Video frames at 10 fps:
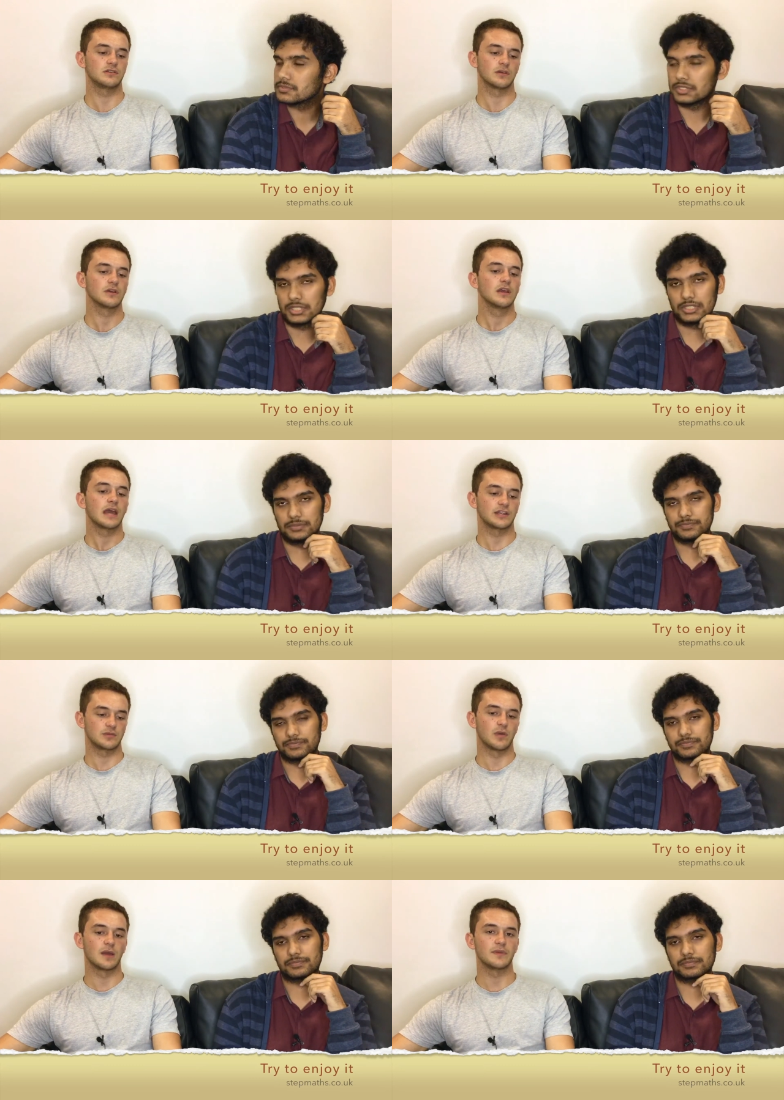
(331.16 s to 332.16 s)
Speaker 1: you know as you
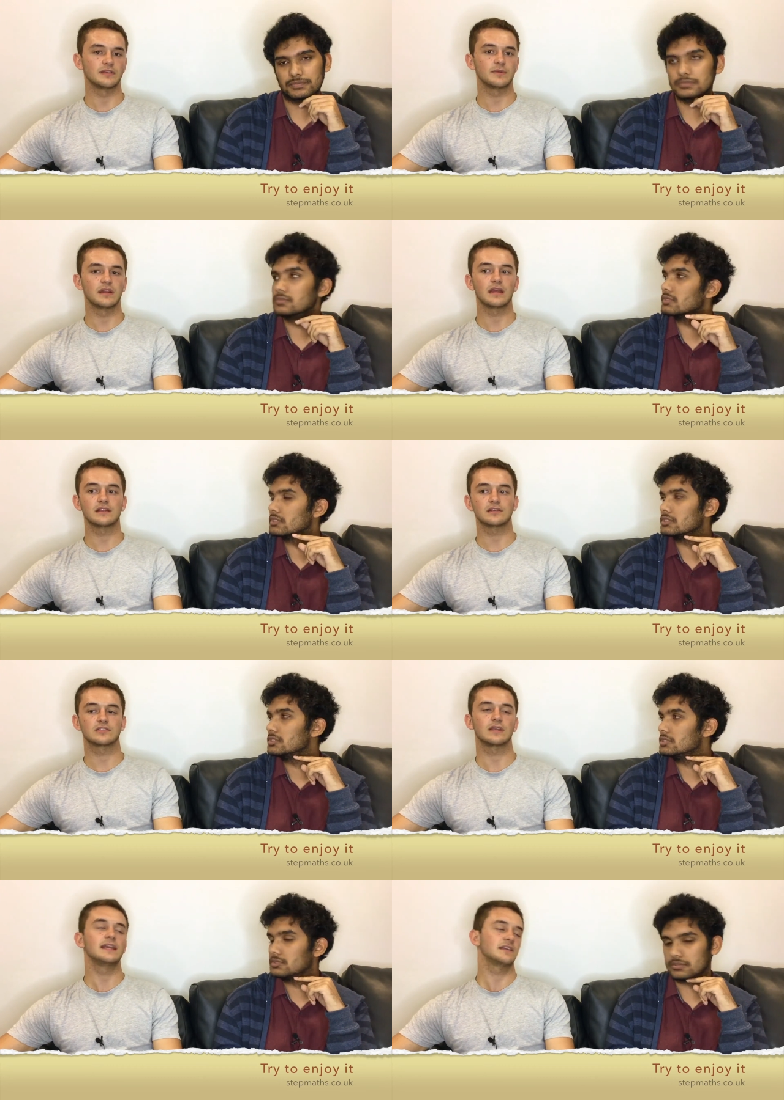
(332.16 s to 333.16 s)
might be I mean
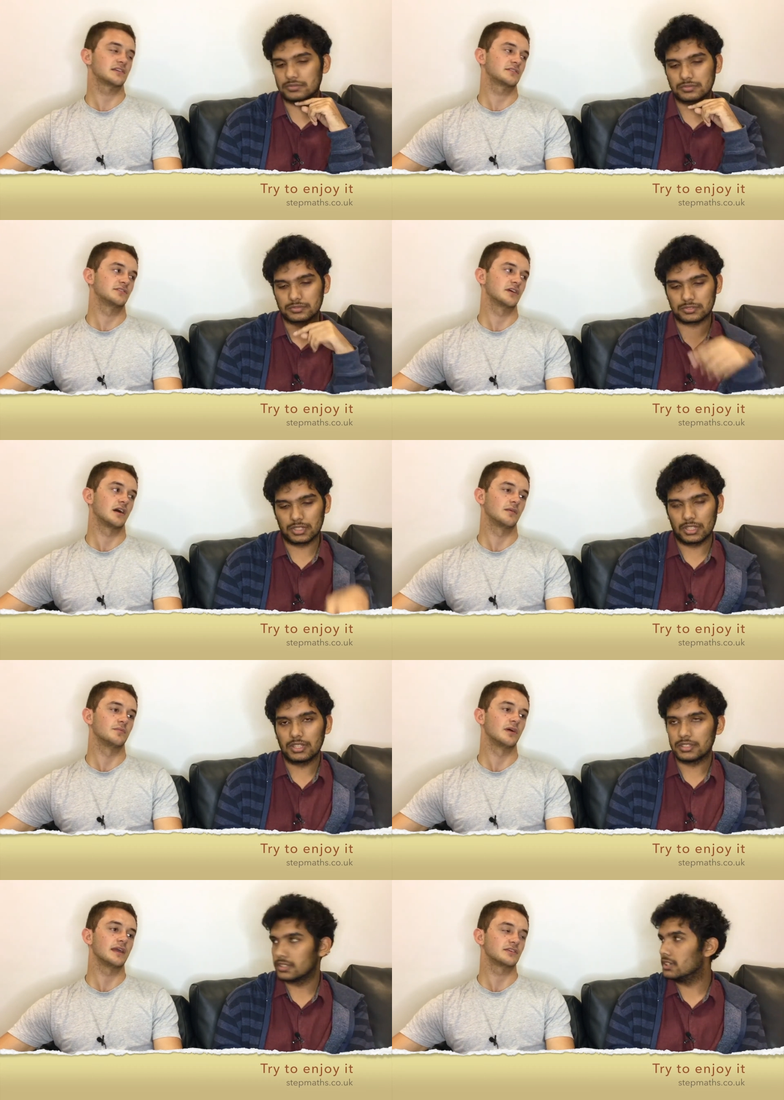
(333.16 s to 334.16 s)
it's easier said than done
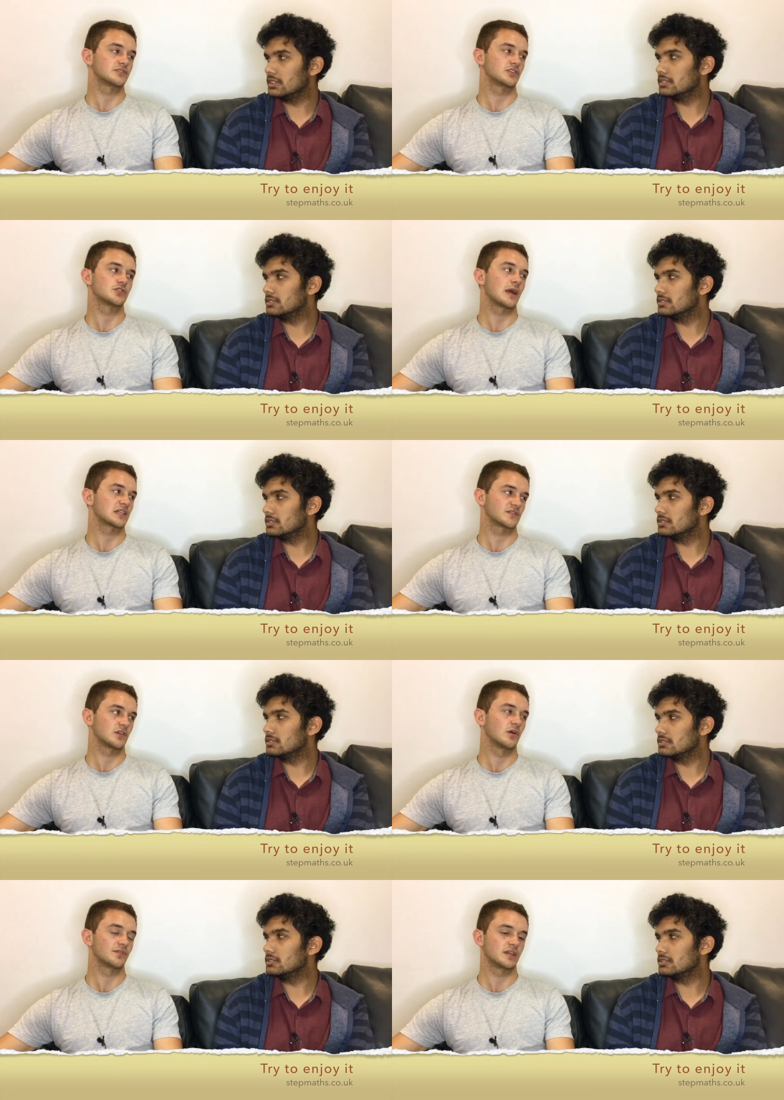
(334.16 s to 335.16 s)
but it just detracts from the
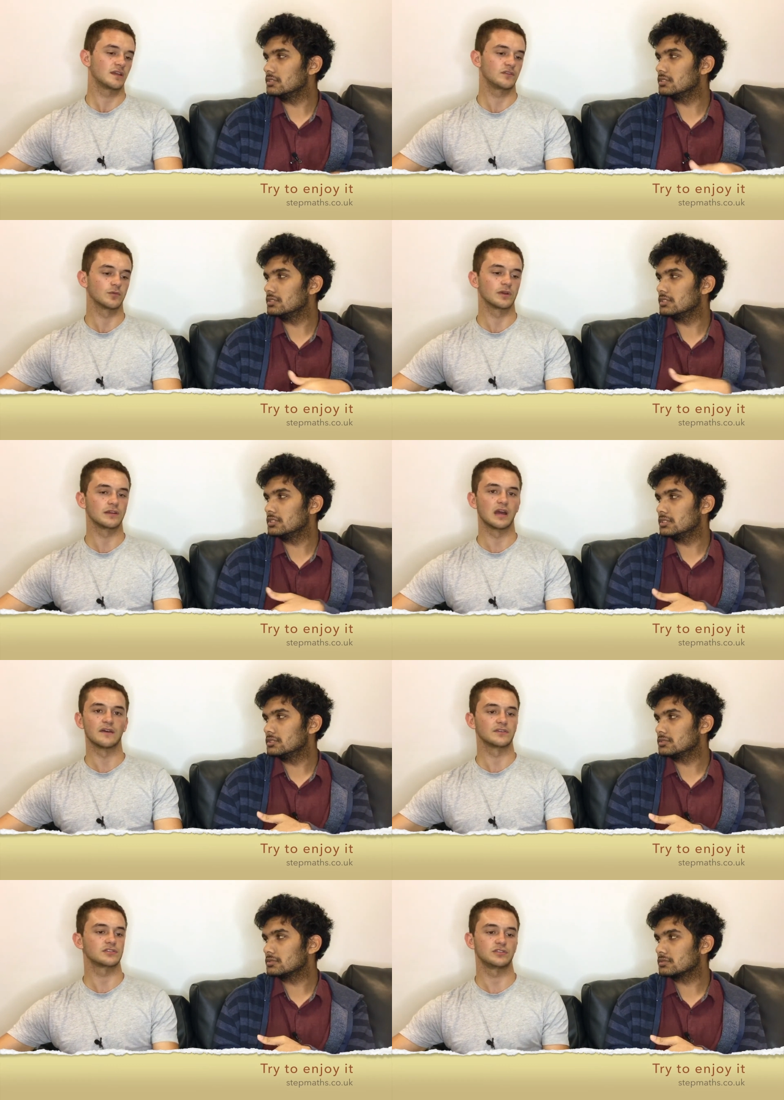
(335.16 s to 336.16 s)
whole thing if you're really
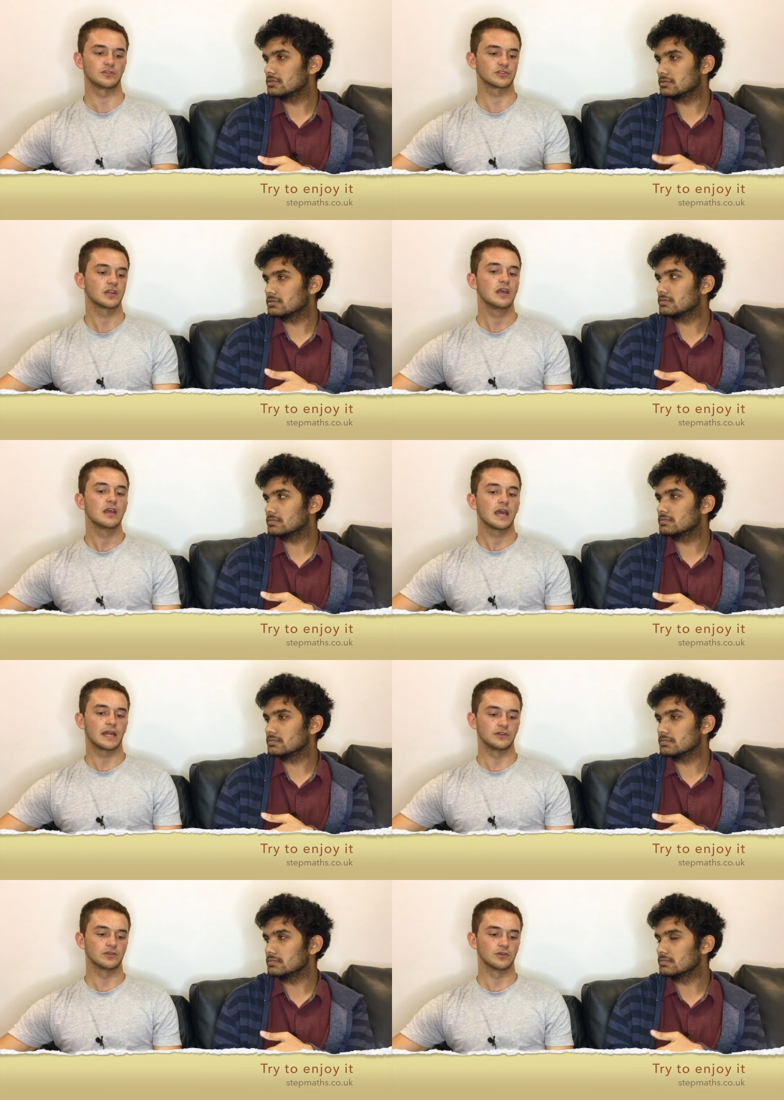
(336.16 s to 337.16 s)
nervous and you're and
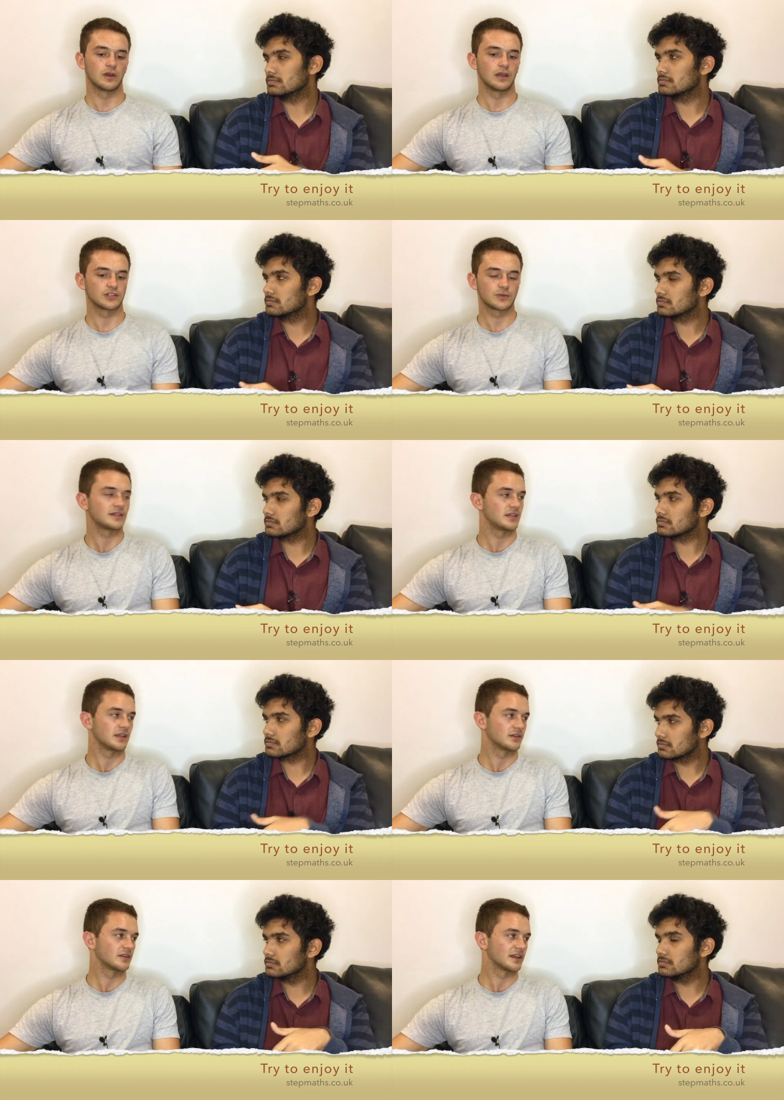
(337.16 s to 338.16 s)
and you're uh, sweating
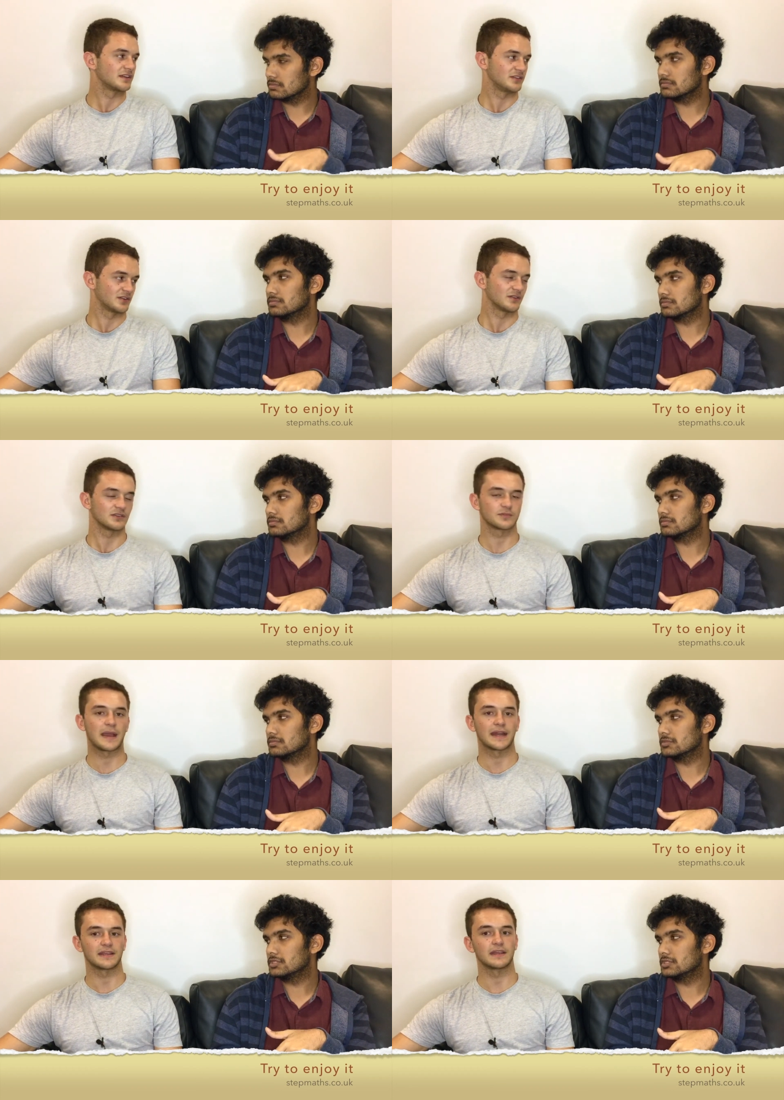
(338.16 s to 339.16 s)
and like you know just
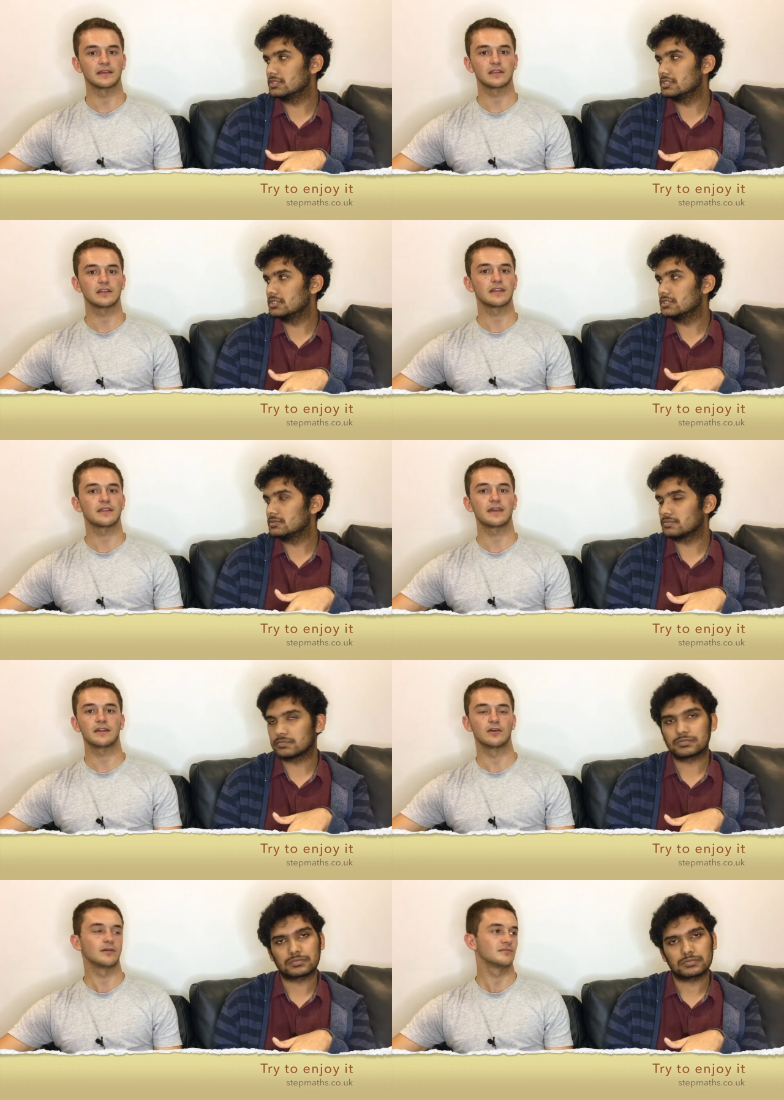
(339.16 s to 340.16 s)
panicking, is it? They're
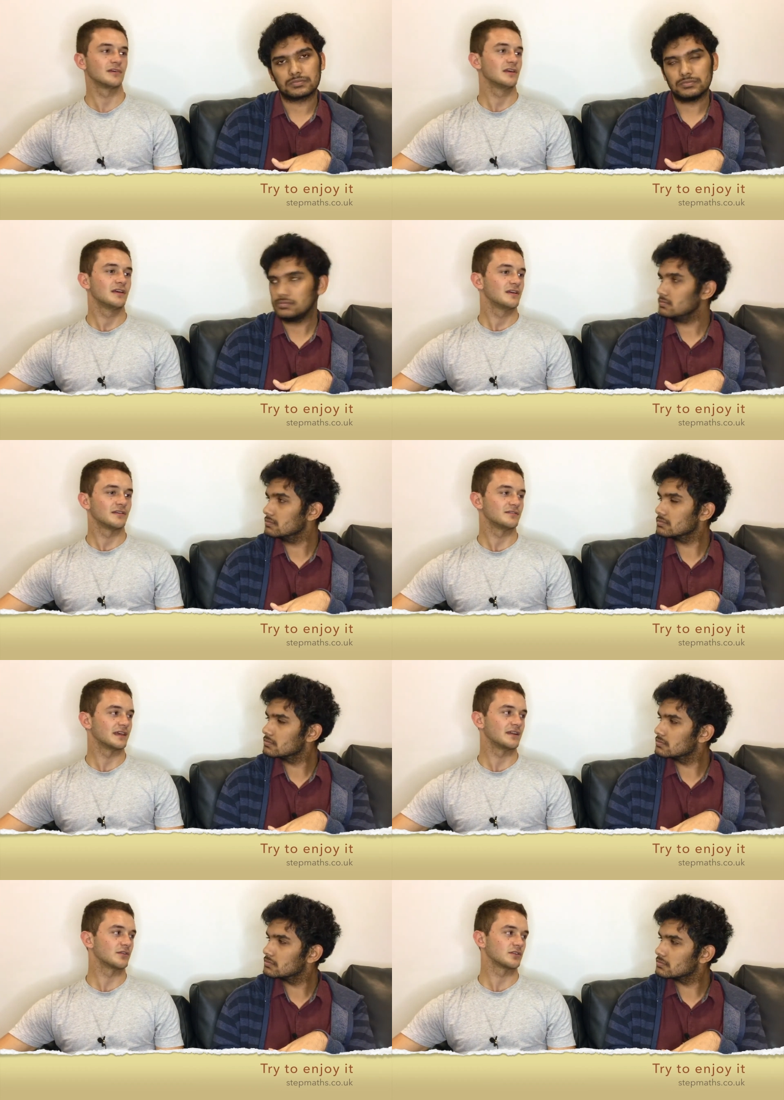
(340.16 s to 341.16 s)
not
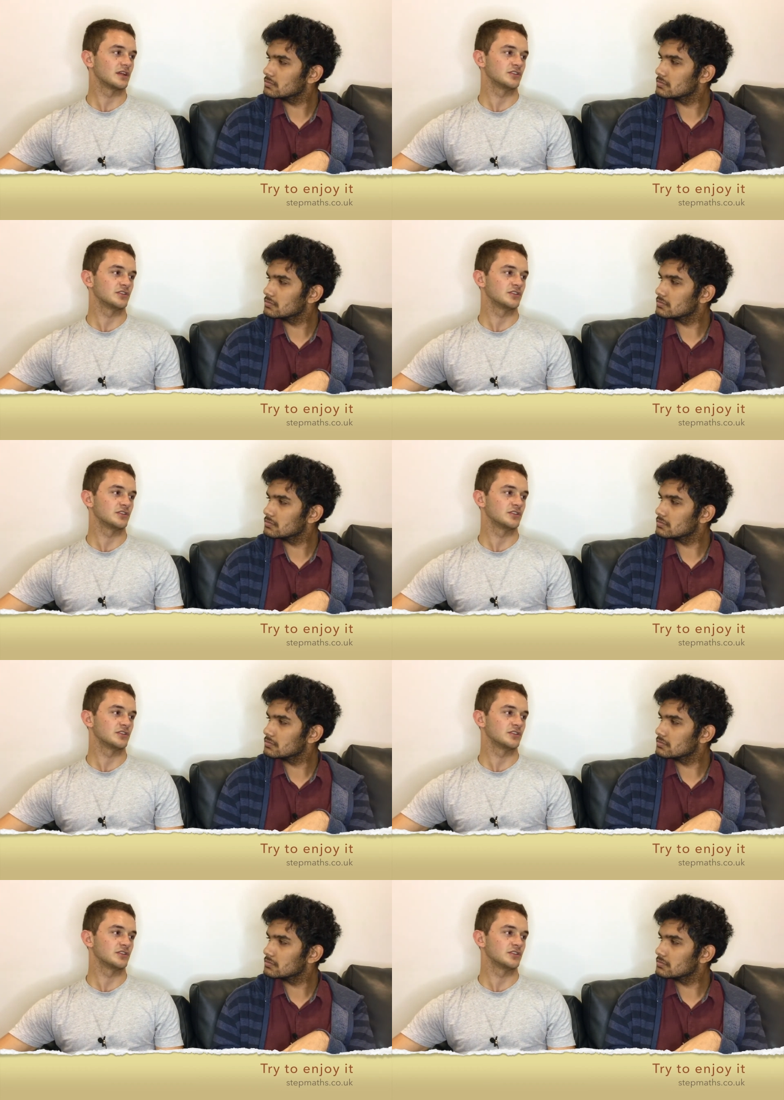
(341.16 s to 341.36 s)
they're not going to